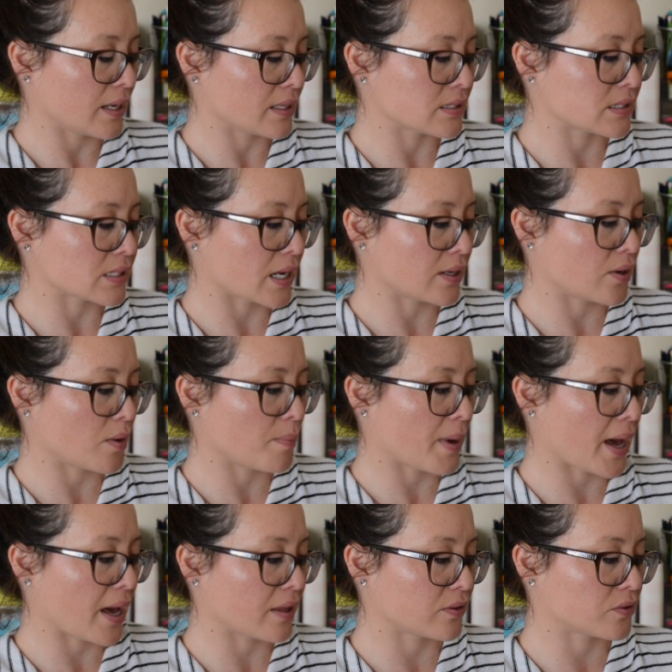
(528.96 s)
A
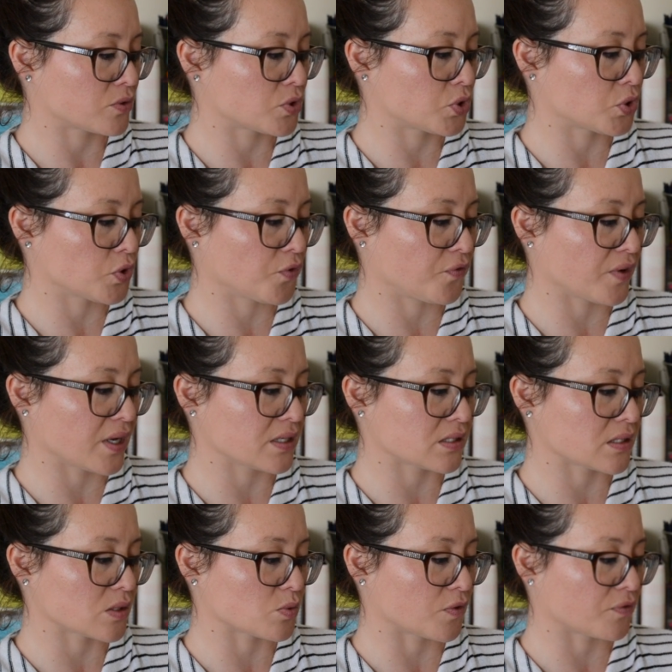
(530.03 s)
psychopath's true
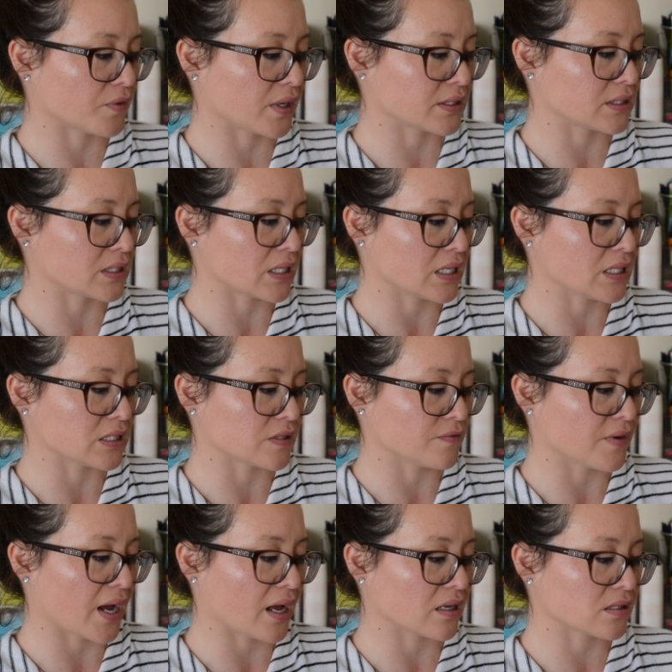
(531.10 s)
face is reflected in its
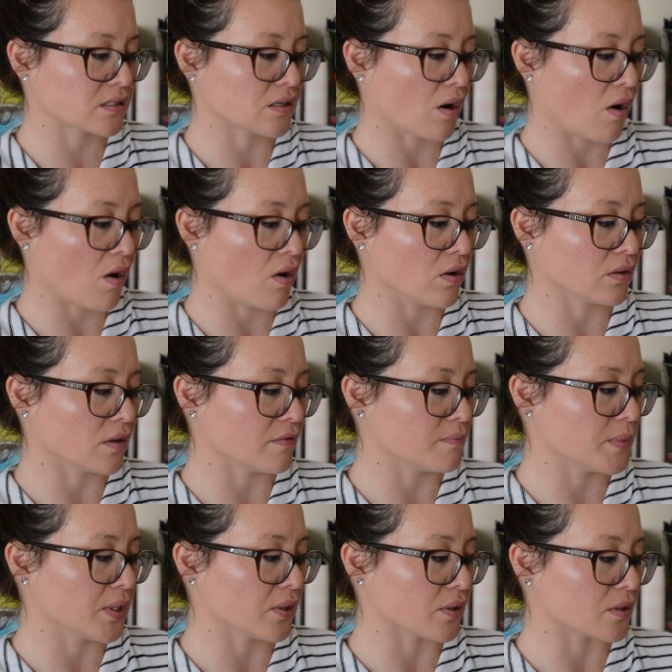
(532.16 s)
vast hall of
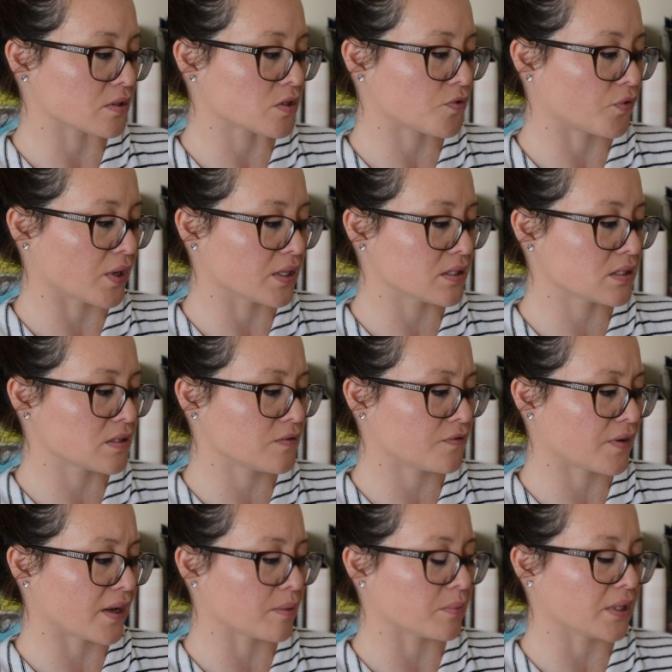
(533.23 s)
mirrors, friends and
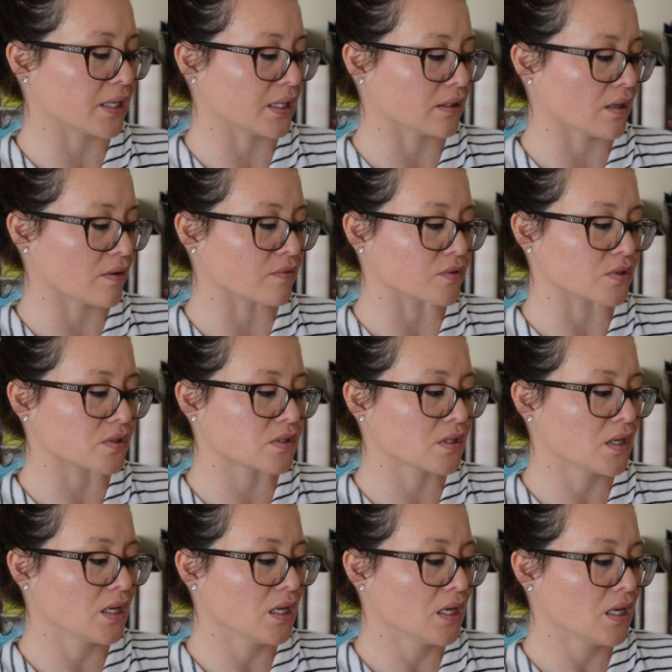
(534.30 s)
family and lovers,
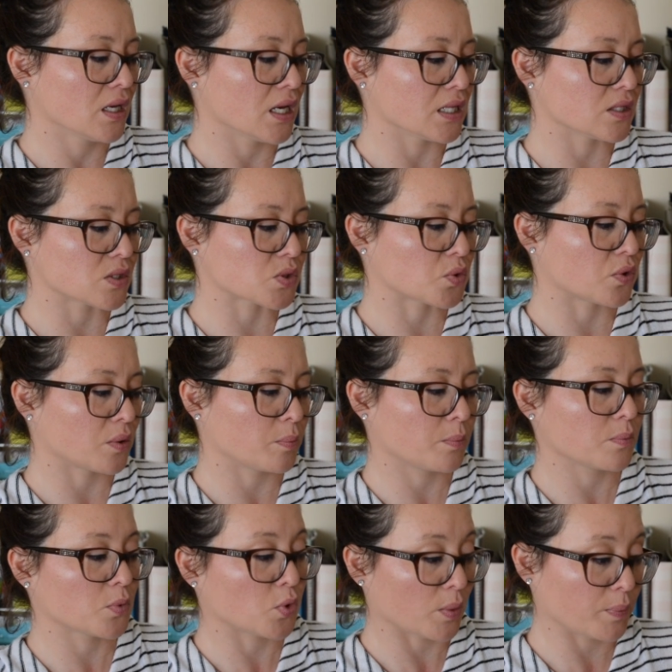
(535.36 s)
in this
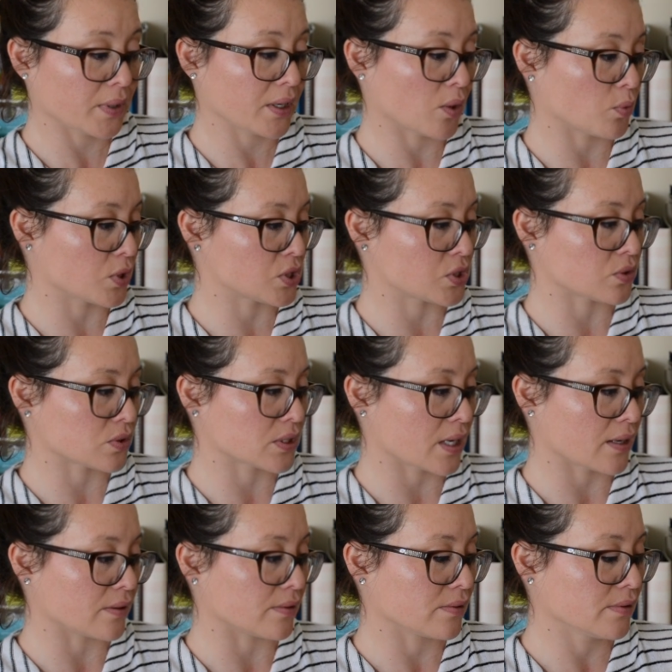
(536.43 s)
gripping original
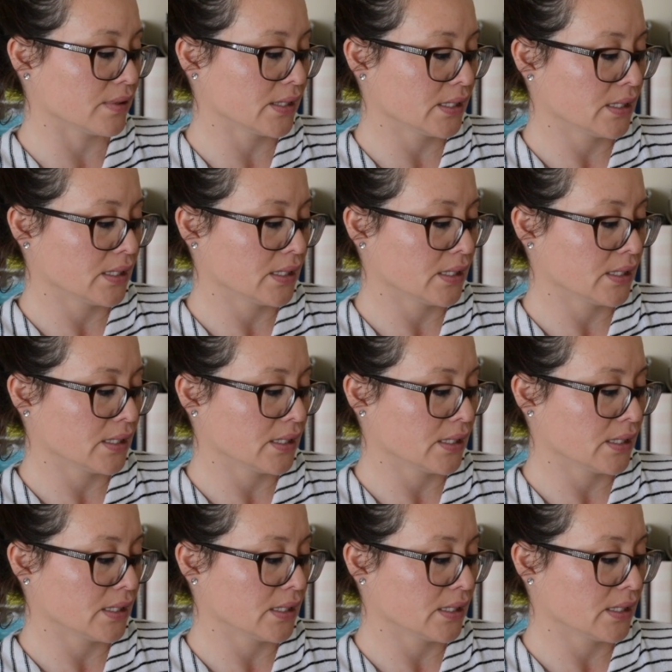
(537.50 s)
tale.